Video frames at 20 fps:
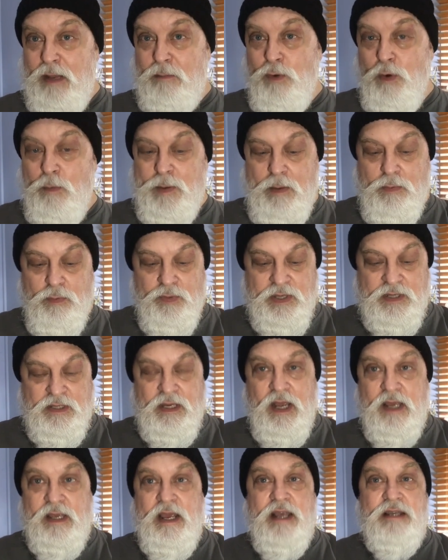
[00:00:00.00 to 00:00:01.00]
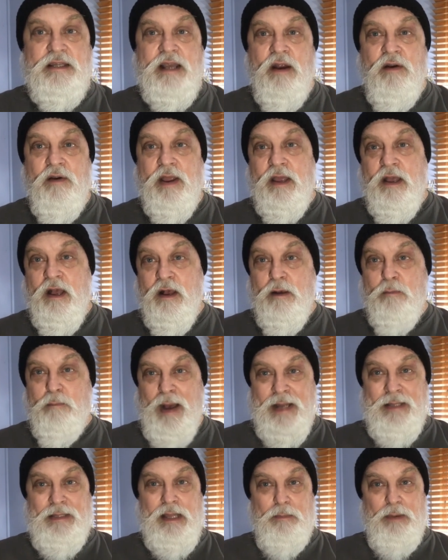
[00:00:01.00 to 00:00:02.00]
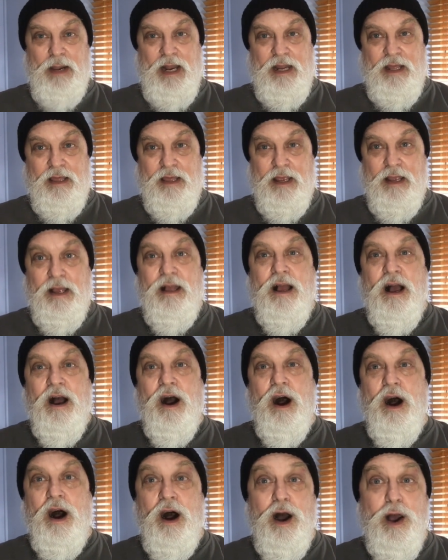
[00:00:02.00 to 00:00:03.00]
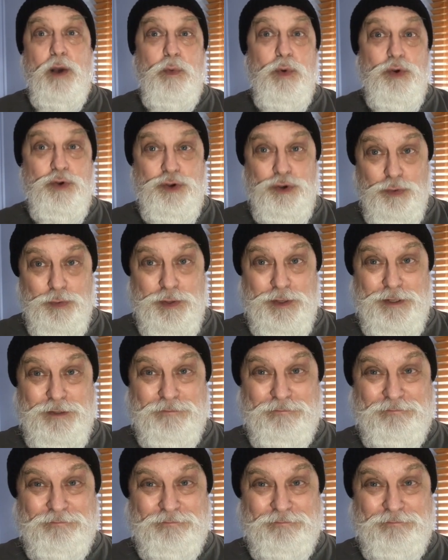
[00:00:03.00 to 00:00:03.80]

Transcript: More people that say, yes, Harry, paint the bloody thing, I will do it.